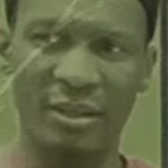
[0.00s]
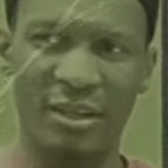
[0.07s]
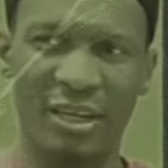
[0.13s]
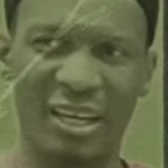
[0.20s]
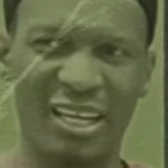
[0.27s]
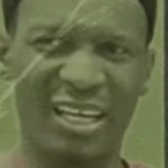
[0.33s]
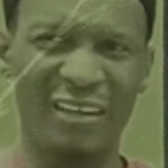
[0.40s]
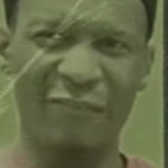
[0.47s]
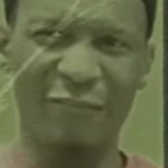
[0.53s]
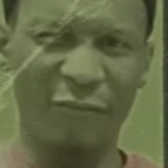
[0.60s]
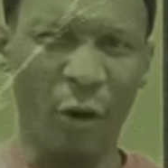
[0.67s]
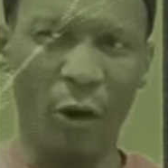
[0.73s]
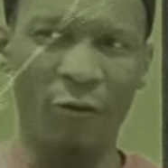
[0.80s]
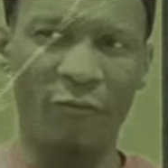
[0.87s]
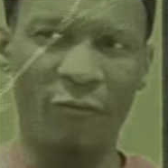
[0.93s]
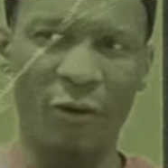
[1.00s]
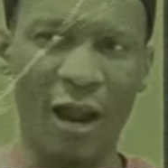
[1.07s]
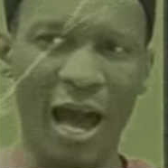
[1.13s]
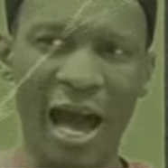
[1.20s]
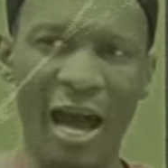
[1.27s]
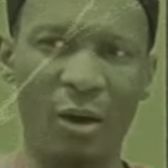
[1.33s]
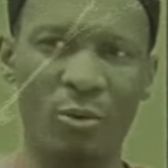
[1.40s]
And he fought for
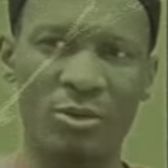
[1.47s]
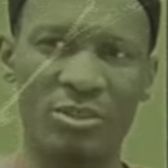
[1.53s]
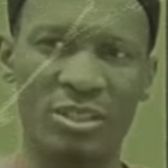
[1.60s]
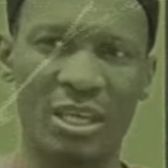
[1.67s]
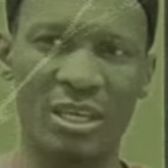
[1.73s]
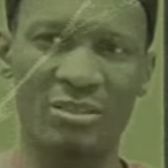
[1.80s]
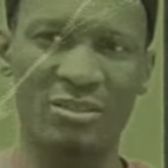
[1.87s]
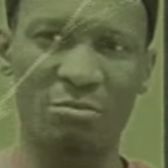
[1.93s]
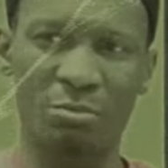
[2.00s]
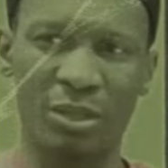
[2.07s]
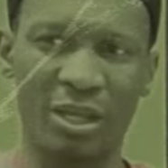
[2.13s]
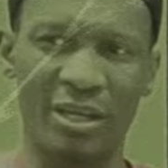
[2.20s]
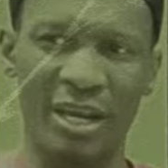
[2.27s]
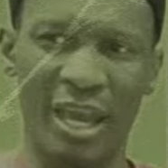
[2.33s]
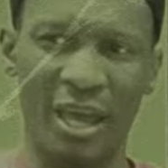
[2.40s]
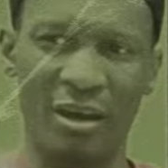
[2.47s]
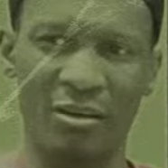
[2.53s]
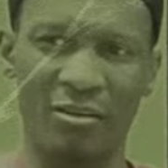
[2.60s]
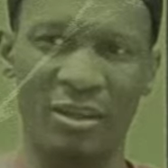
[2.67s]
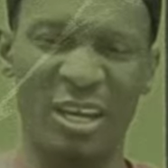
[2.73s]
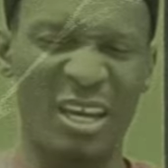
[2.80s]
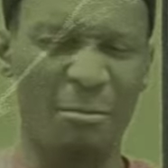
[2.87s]
hours against
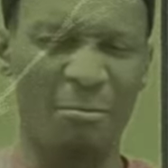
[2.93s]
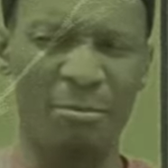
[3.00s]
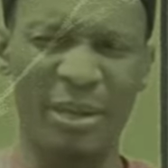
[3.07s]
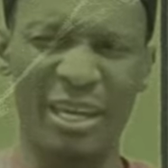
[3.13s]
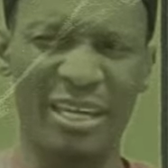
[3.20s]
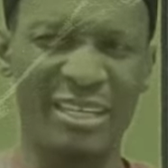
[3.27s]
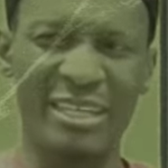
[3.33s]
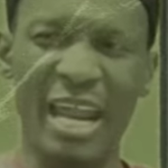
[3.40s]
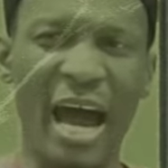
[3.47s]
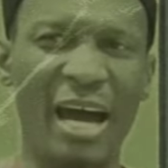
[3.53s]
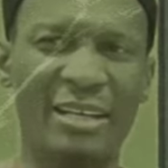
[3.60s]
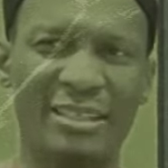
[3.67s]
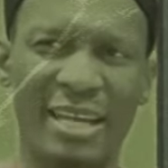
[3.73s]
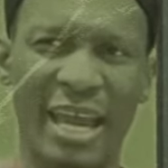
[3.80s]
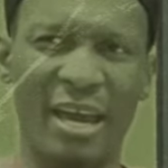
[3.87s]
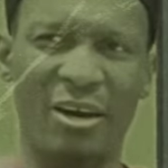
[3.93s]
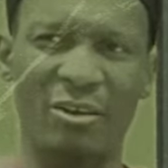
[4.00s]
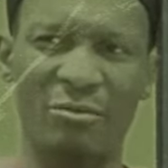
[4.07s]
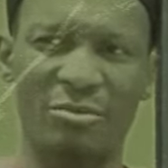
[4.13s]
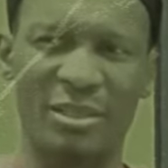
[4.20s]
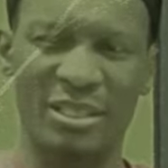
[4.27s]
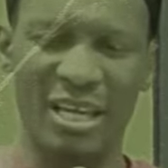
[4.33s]
Bloodhound, being knocked
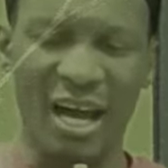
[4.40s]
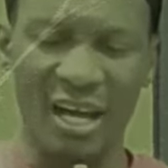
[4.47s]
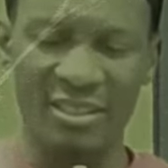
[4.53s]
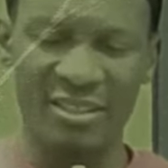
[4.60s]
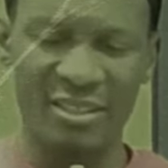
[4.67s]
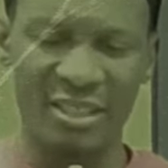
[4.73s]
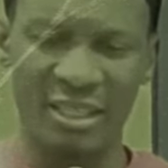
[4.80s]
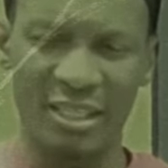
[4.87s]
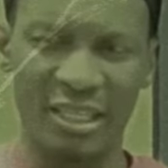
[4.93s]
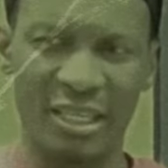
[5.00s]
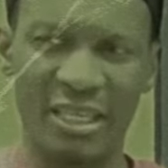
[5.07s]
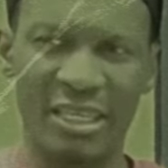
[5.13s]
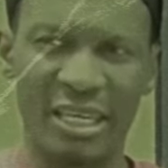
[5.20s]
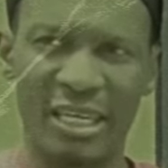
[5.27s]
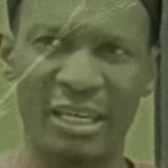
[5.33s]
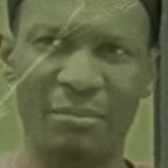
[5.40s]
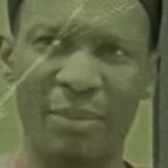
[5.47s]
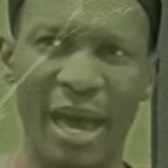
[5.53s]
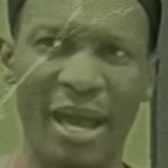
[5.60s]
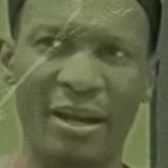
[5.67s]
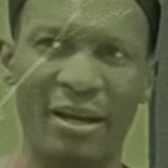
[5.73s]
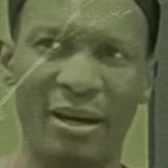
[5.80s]
down but constantly getting
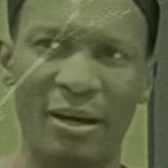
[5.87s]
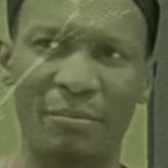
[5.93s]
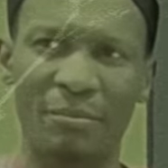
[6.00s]
back up.